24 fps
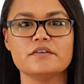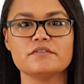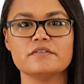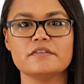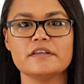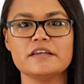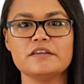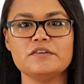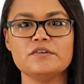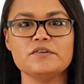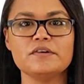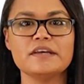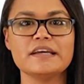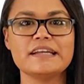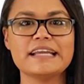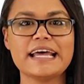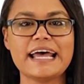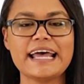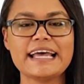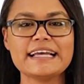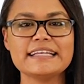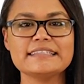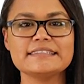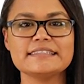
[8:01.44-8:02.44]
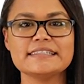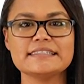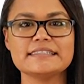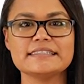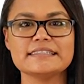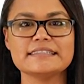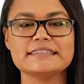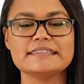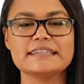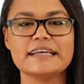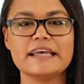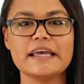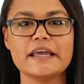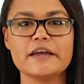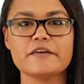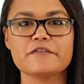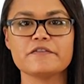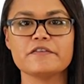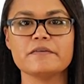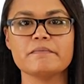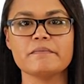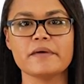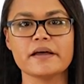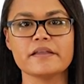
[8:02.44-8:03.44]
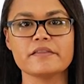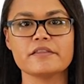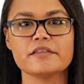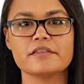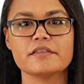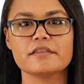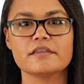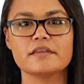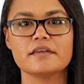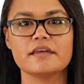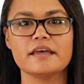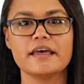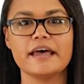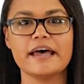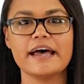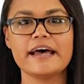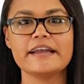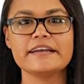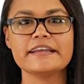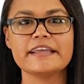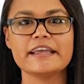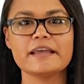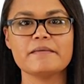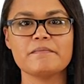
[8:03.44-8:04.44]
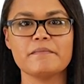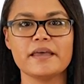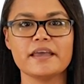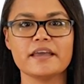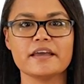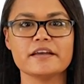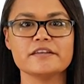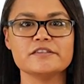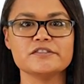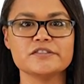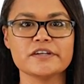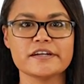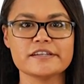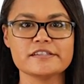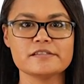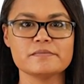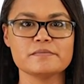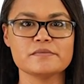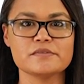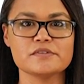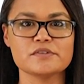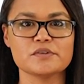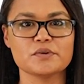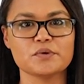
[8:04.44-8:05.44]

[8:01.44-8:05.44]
so that you can access it every month and can make adjustments